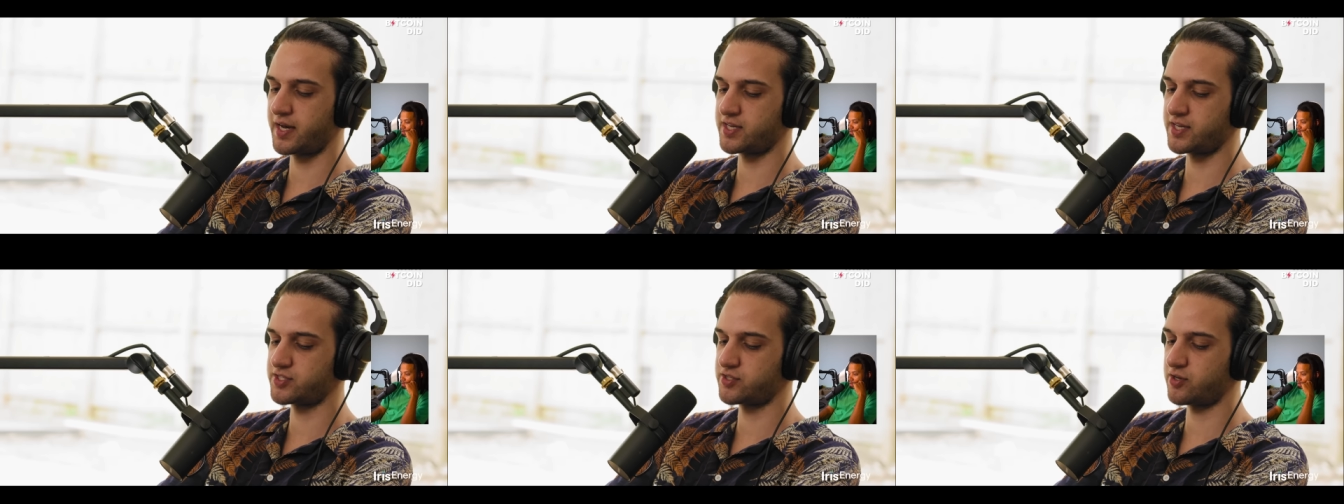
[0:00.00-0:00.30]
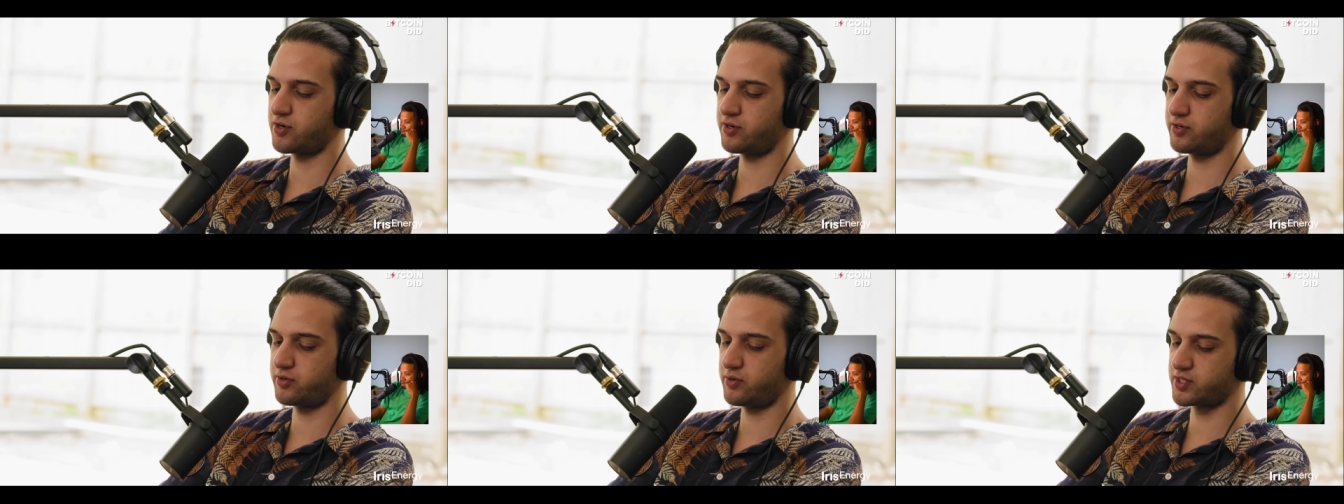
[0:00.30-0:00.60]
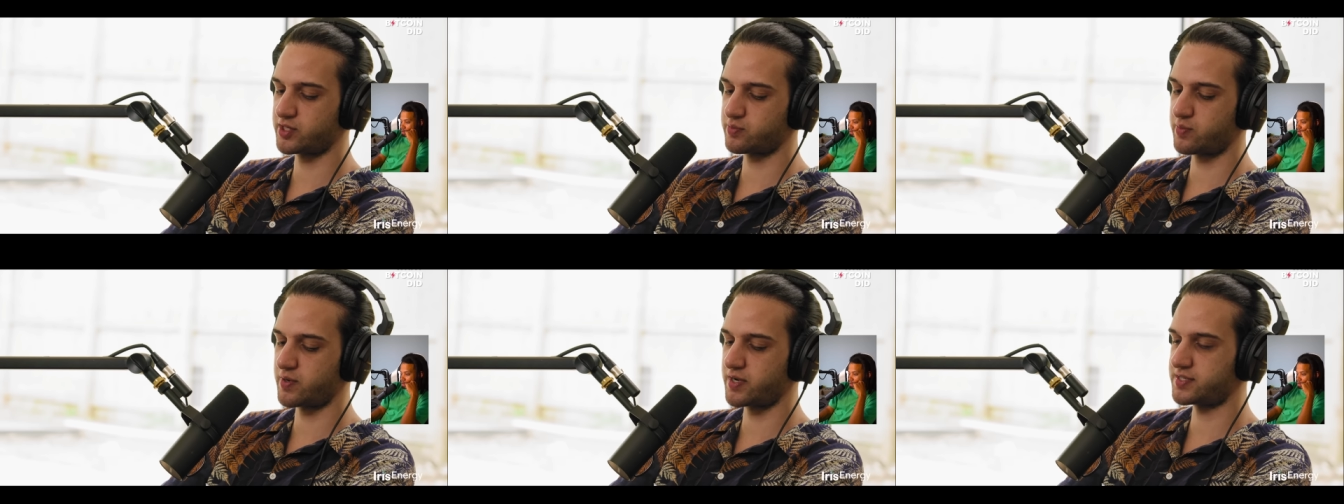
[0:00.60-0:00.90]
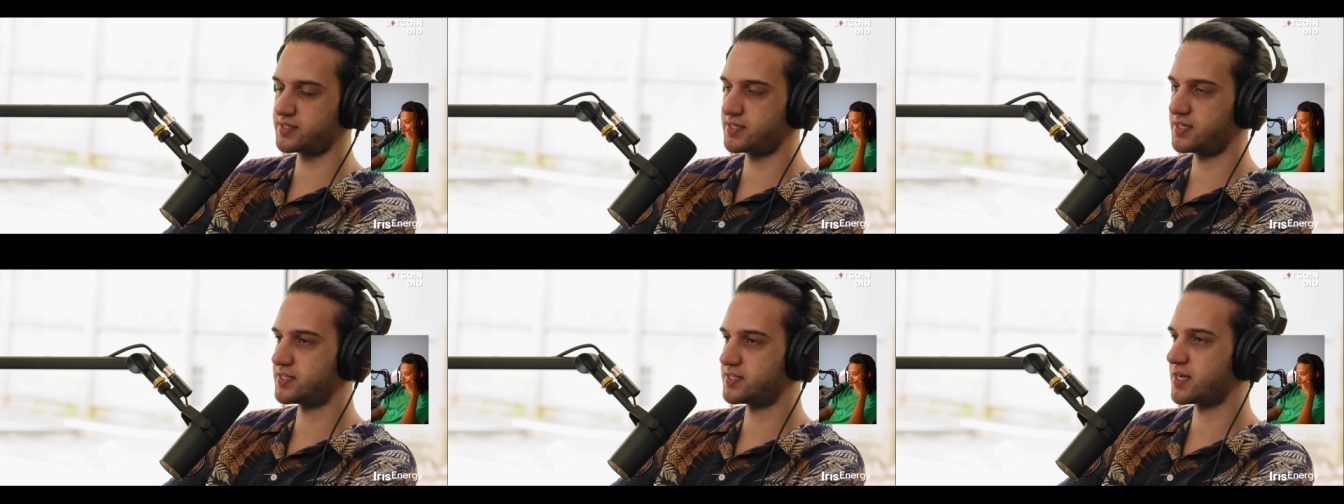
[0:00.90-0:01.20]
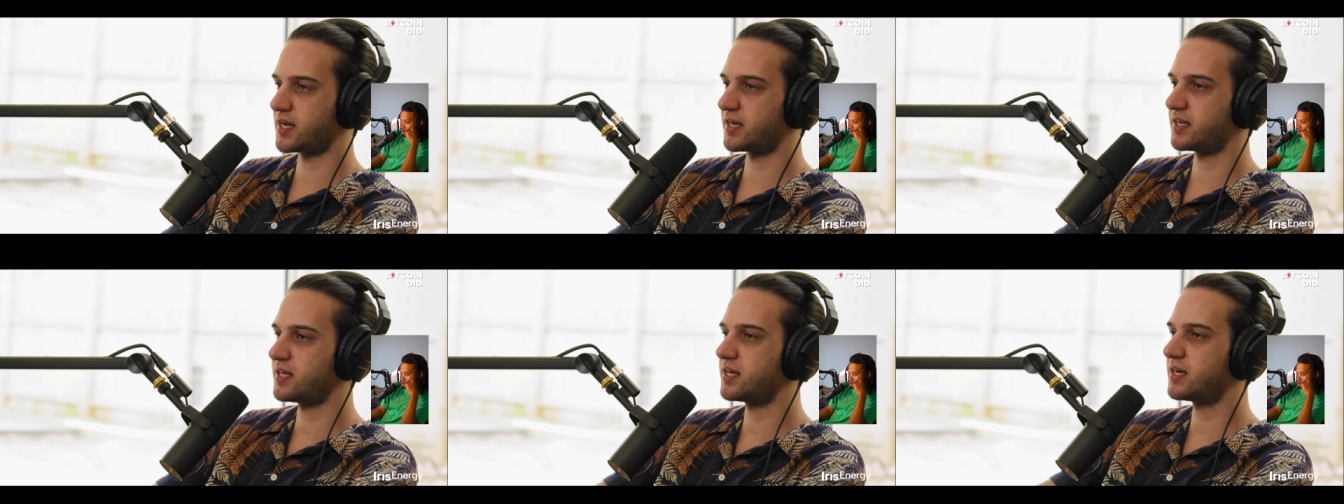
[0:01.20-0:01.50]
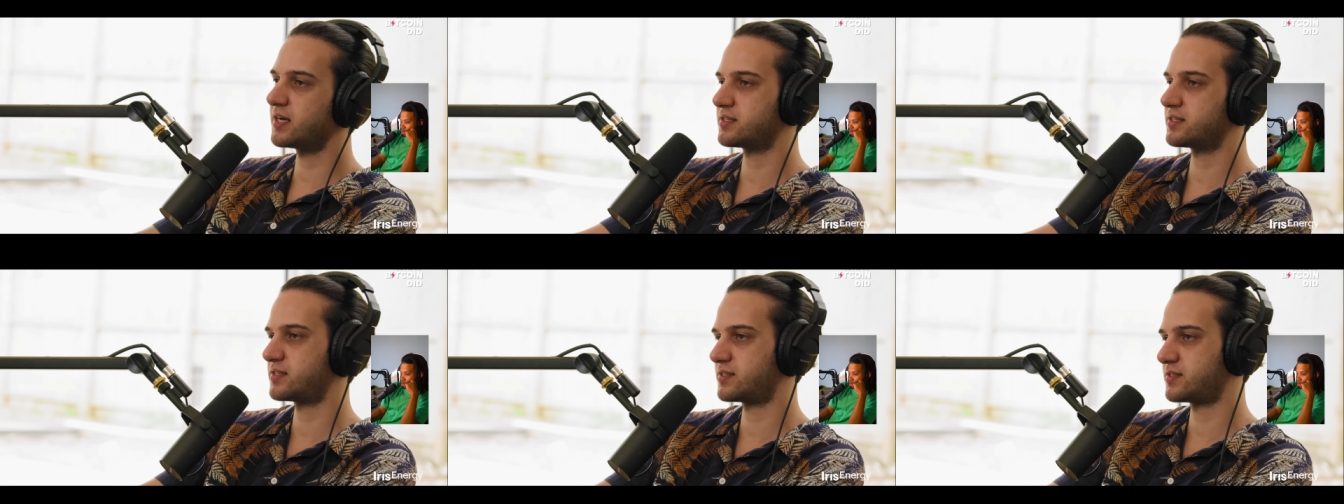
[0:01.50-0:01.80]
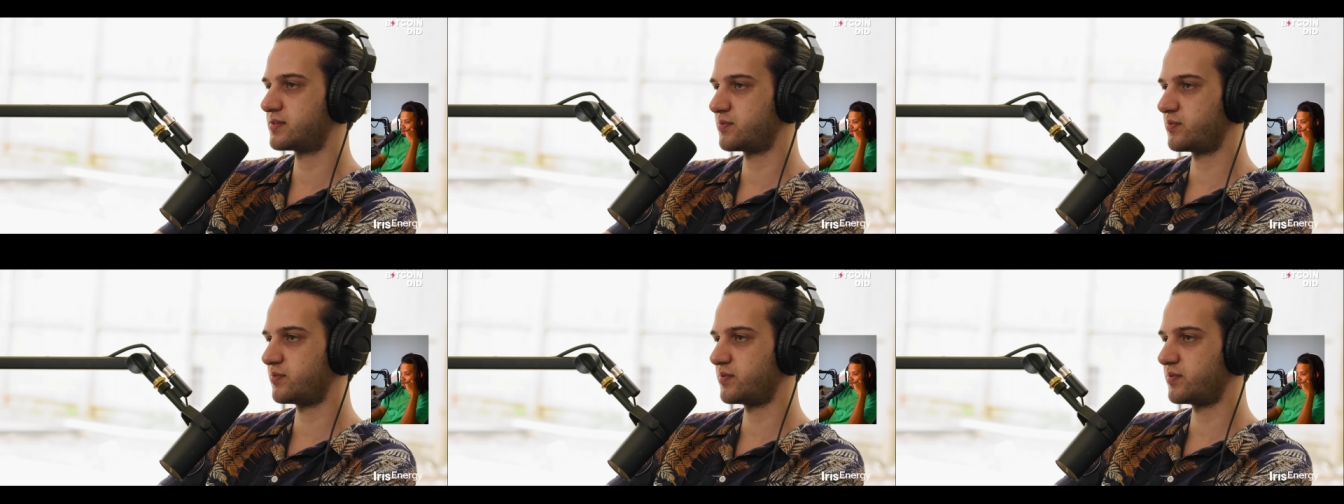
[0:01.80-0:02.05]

I started to express these ideas